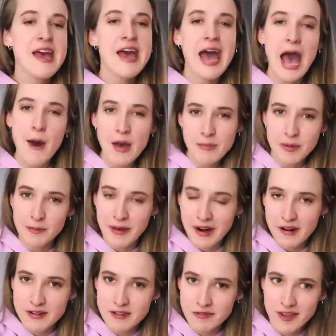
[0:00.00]
how I
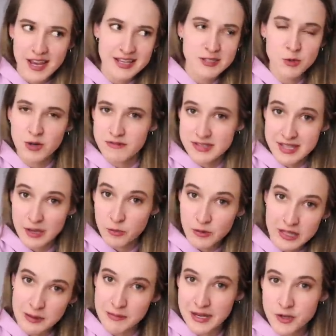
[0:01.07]
prepared to face sort of this like
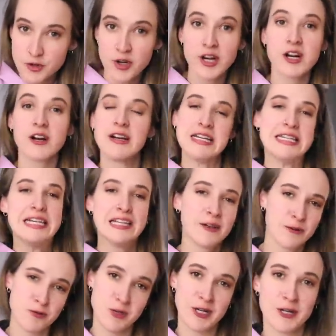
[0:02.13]
really big trigger and dealing
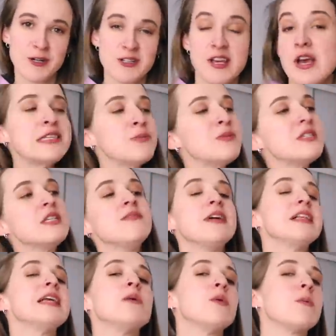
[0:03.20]
with triggers,
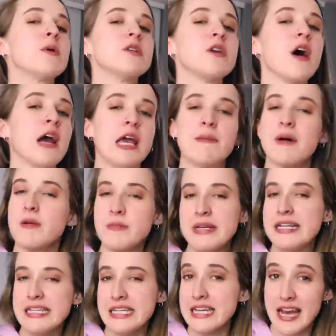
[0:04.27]
specifically when we're talking about
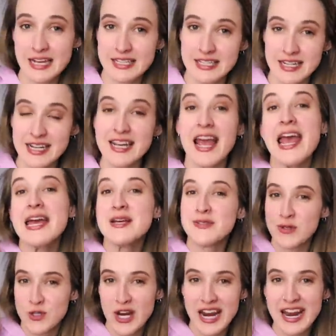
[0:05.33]
PTSD.
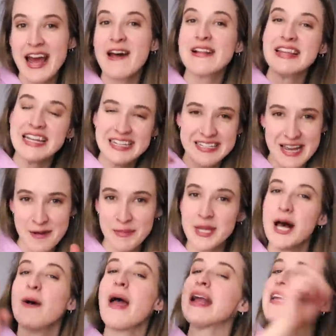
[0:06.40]
So check it out, linked down
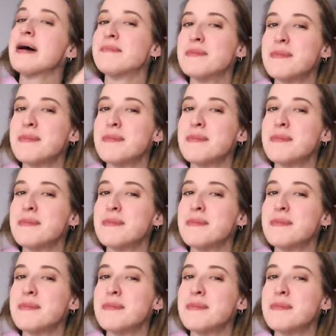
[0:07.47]
below and up